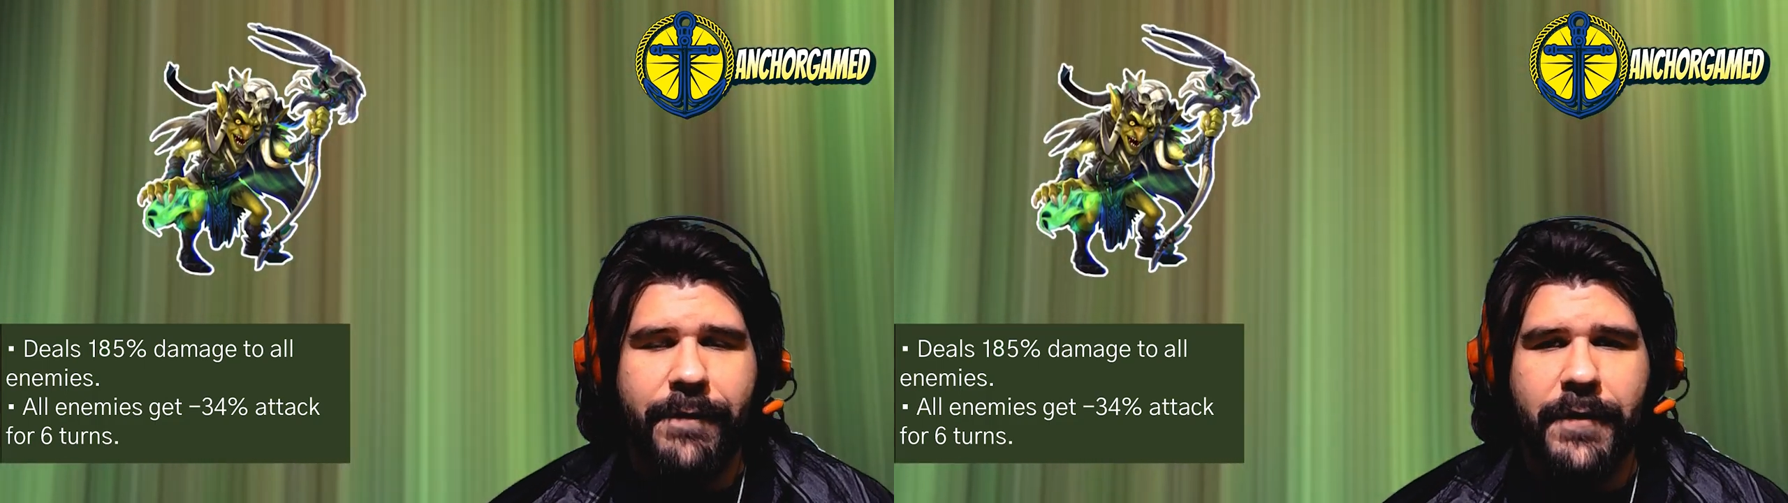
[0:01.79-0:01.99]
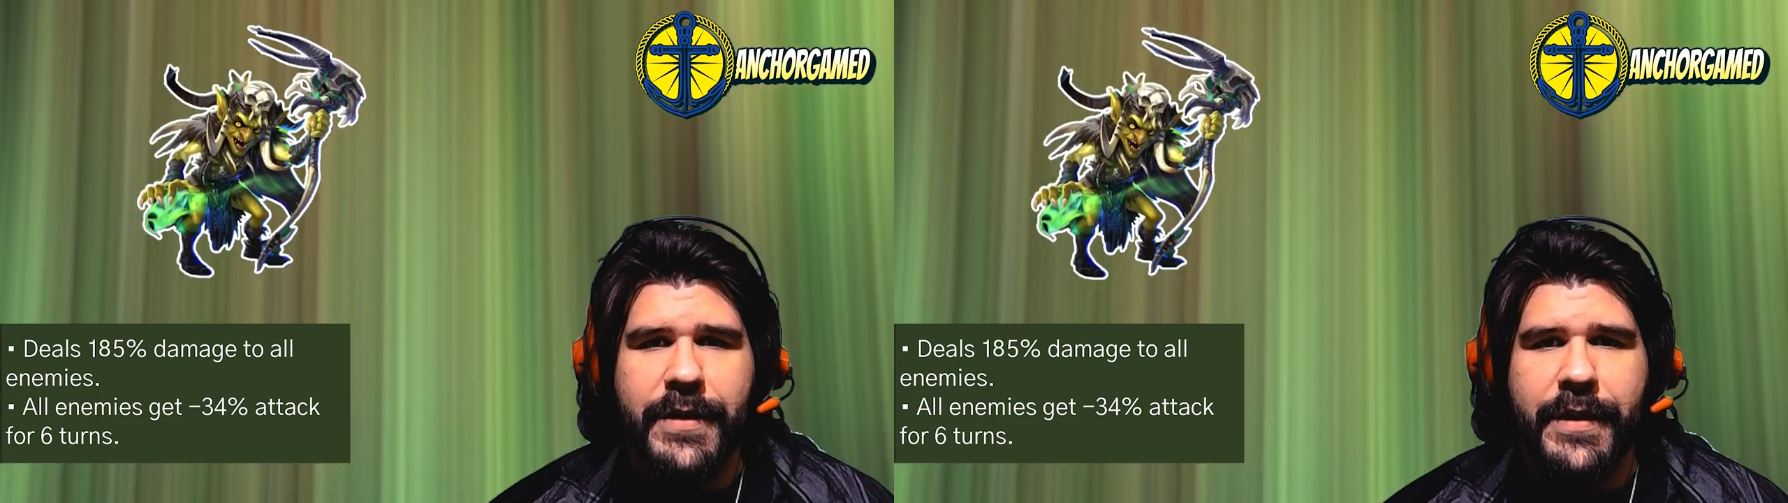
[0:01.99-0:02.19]

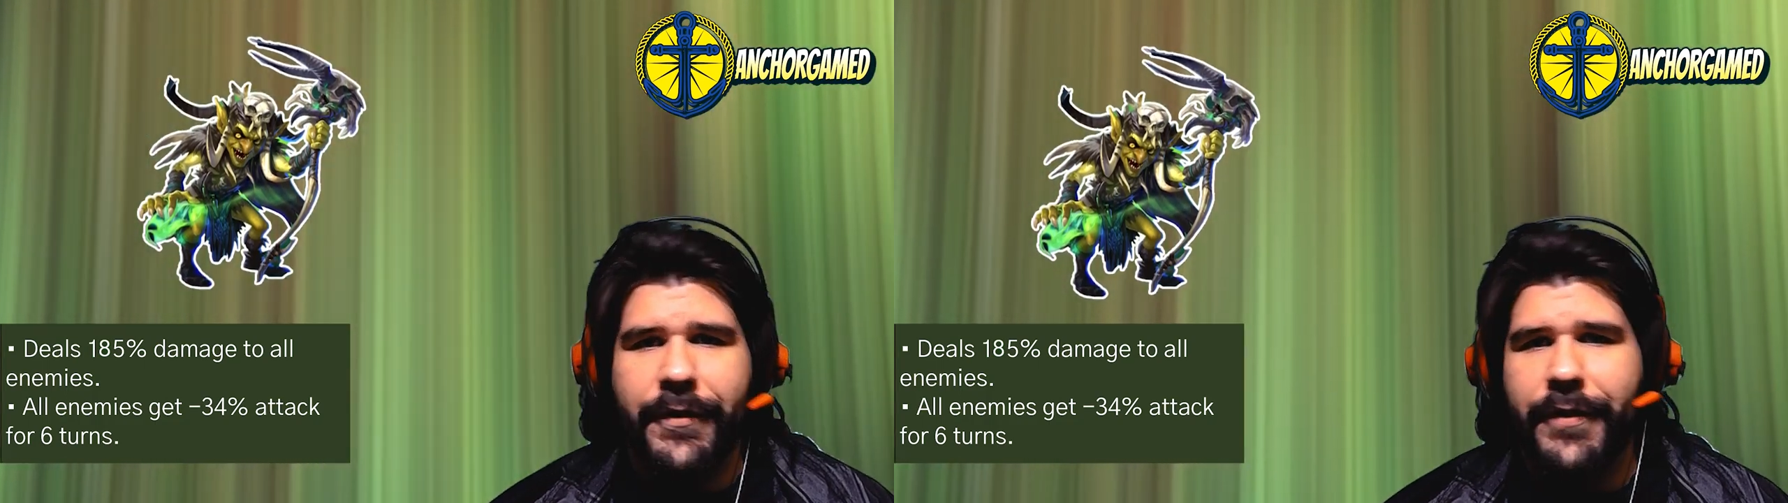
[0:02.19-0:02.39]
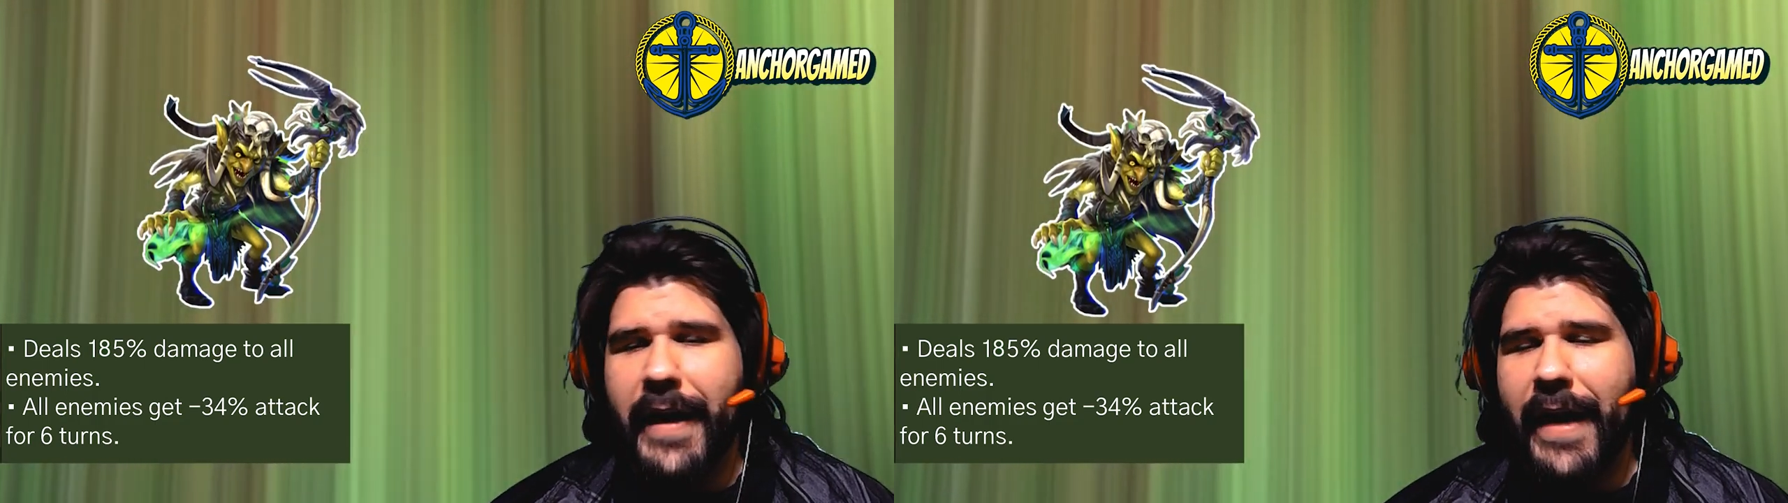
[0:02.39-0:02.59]
first
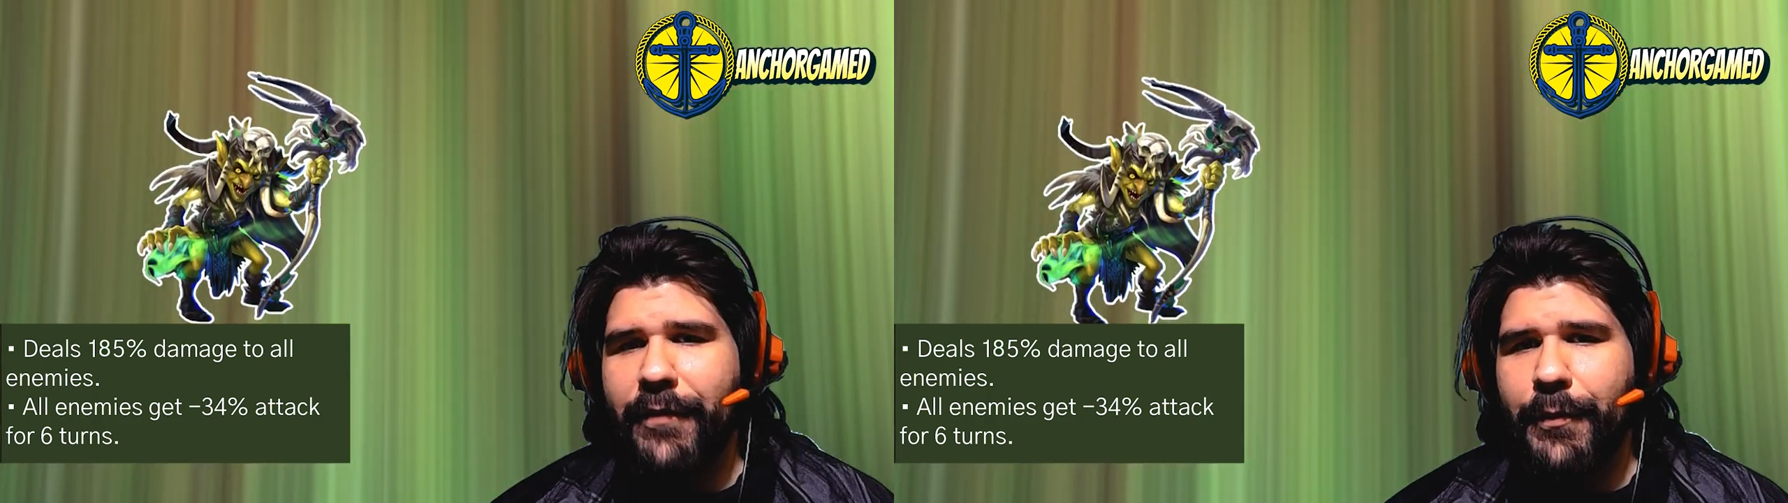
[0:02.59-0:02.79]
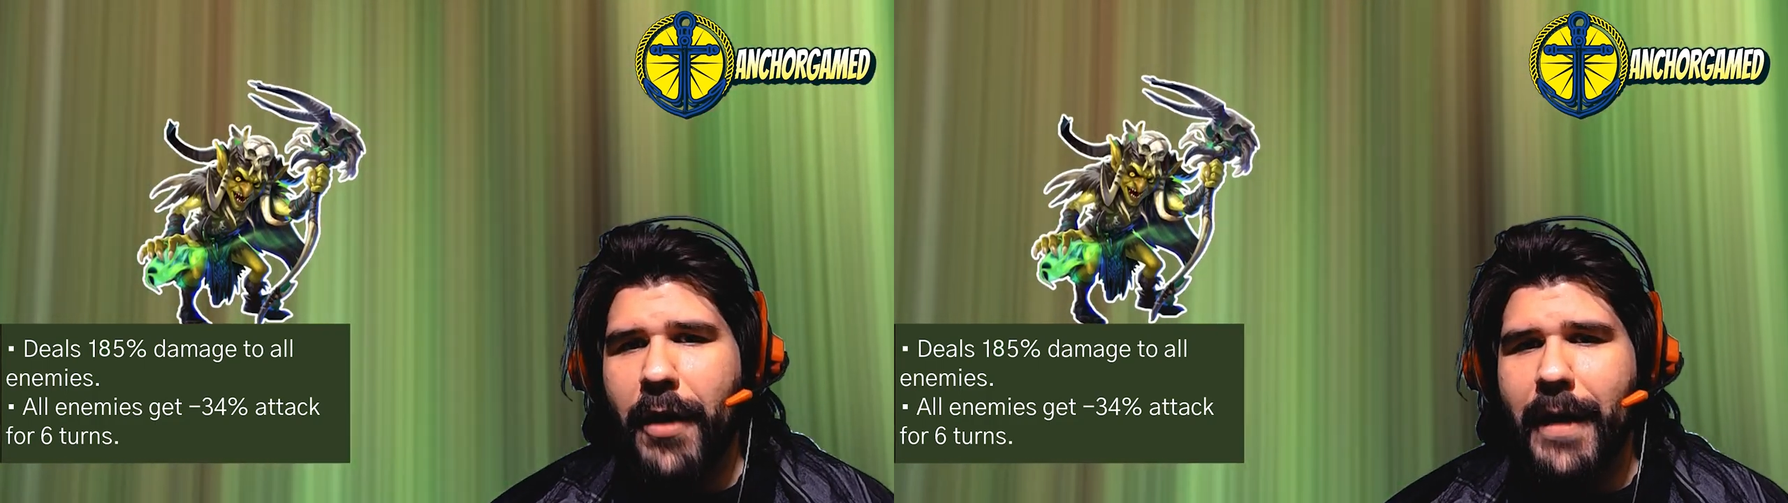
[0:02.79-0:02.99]
hero that I
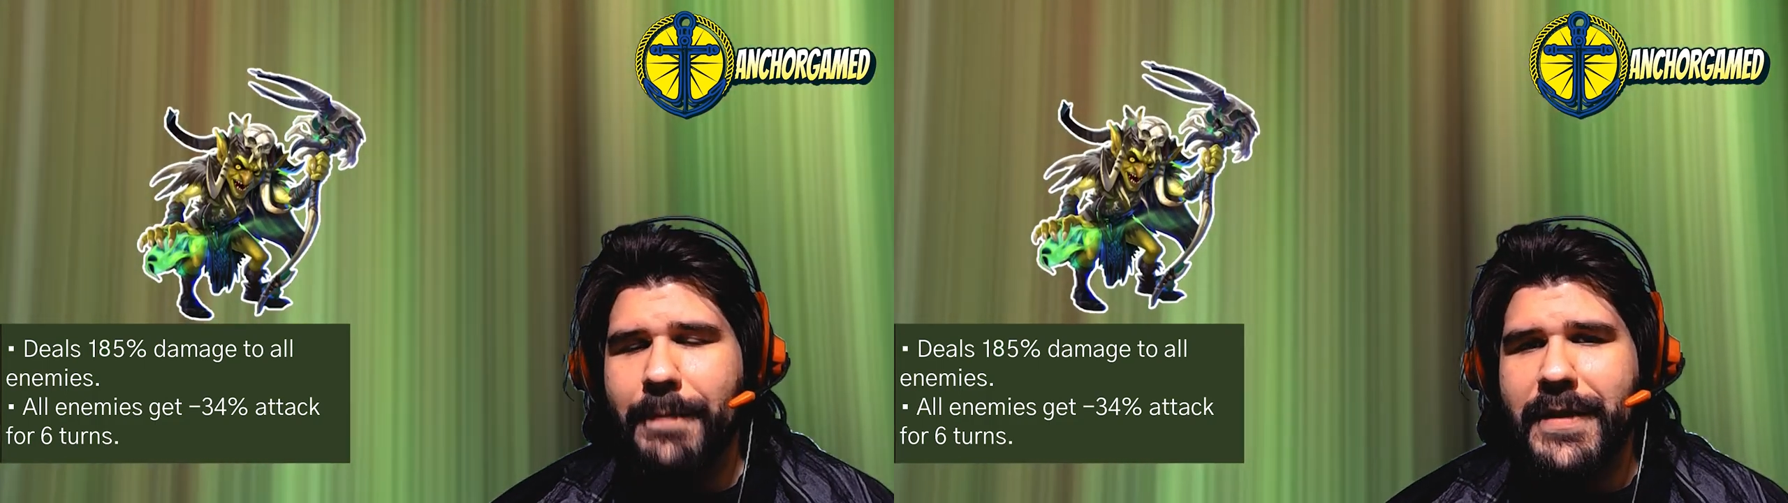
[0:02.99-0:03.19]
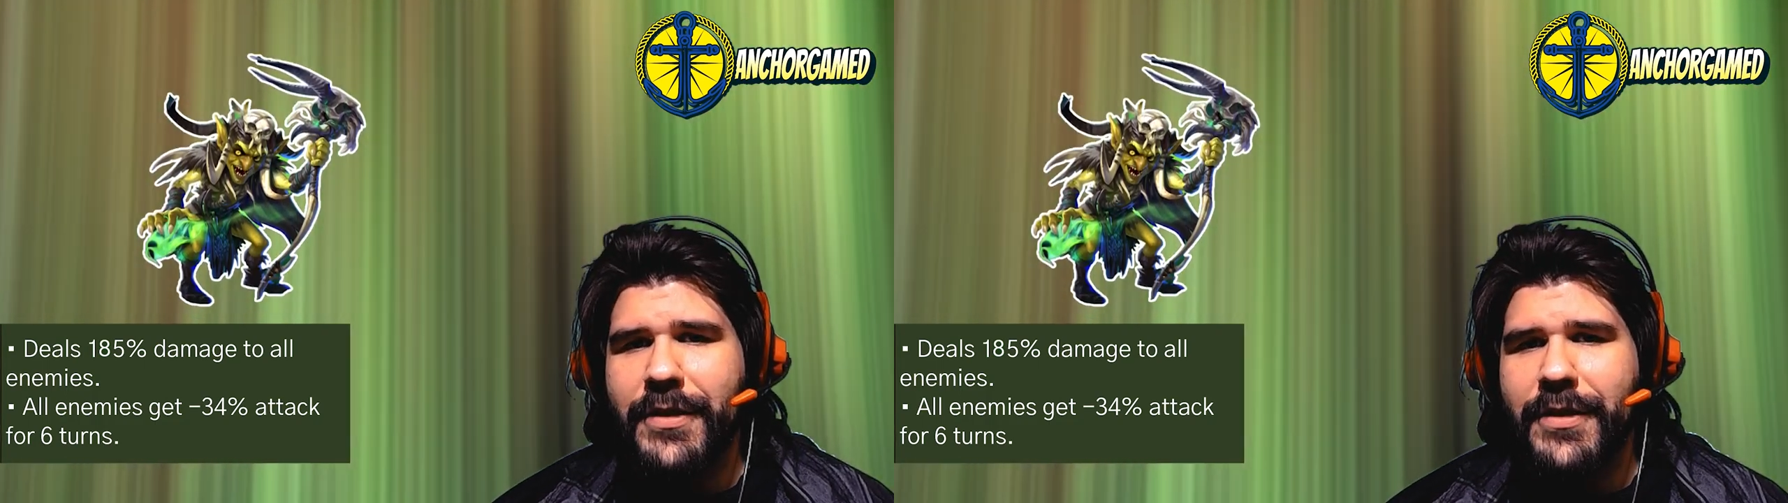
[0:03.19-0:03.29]
ever brought up,